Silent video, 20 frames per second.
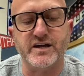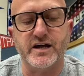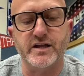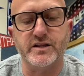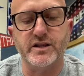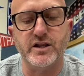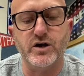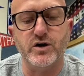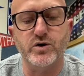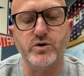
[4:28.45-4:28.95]

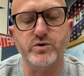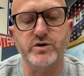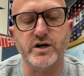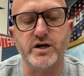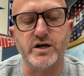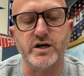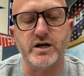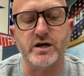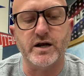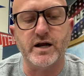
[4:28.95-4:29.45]
unload,
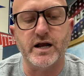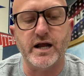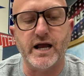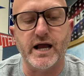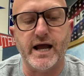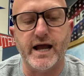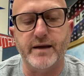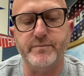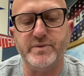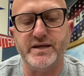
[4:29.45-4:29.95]

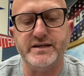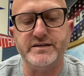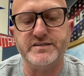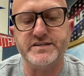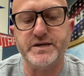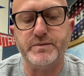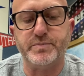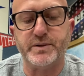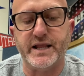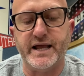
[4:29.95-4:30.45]

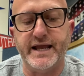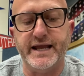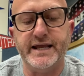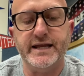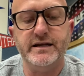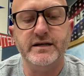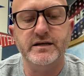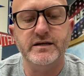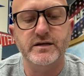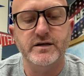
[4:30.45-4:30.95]

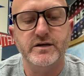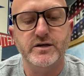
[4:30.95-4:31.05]
deplane?"